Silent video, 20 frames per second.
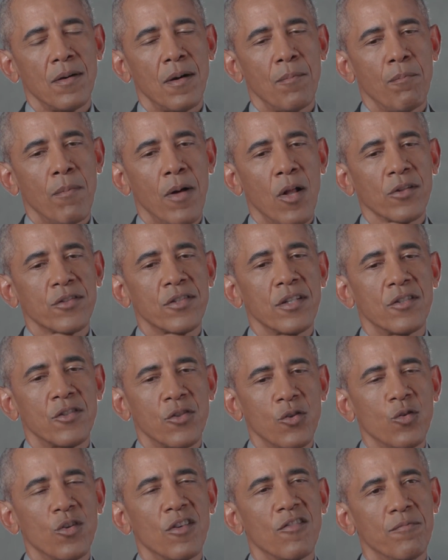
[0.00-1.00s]

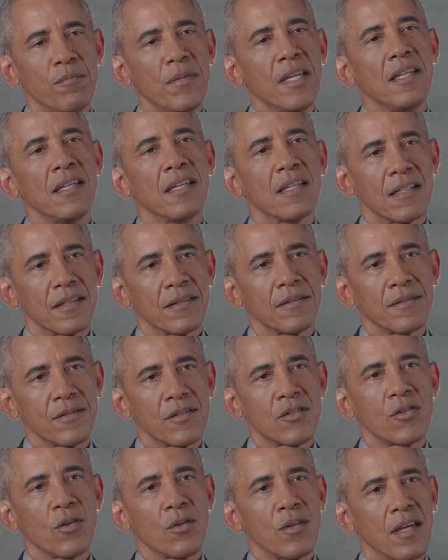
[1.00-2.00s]
multitude of media
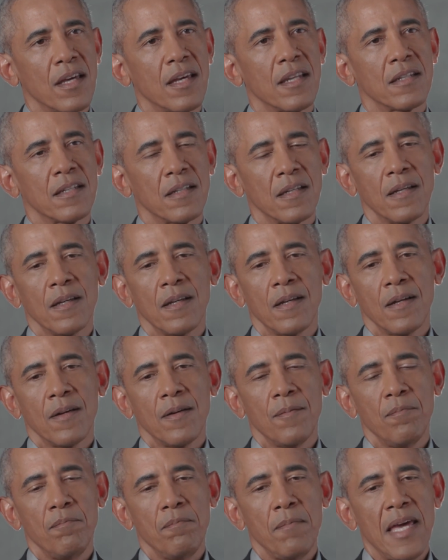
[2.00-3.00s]
so that
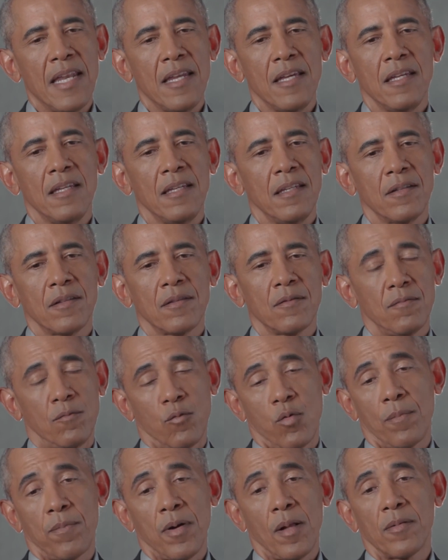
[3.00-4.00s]
many
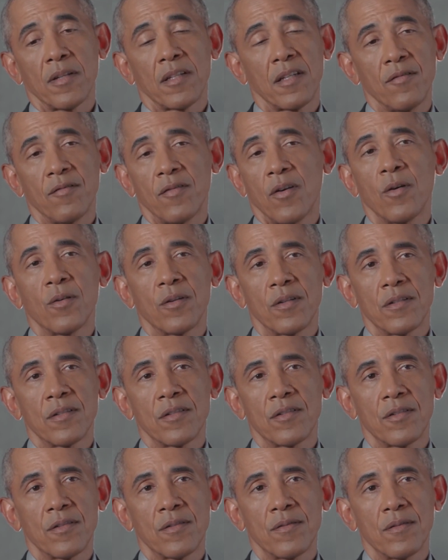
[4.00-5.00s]
Republican
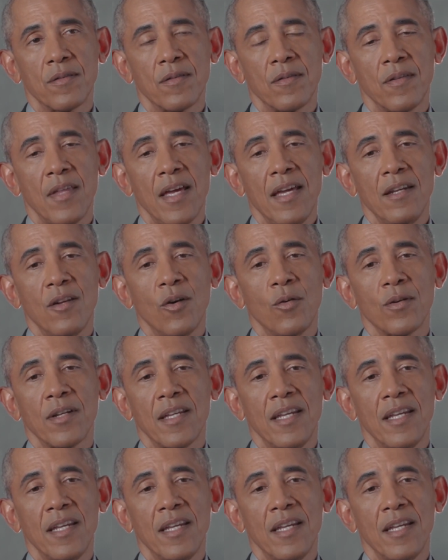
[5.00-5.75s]
voters they don't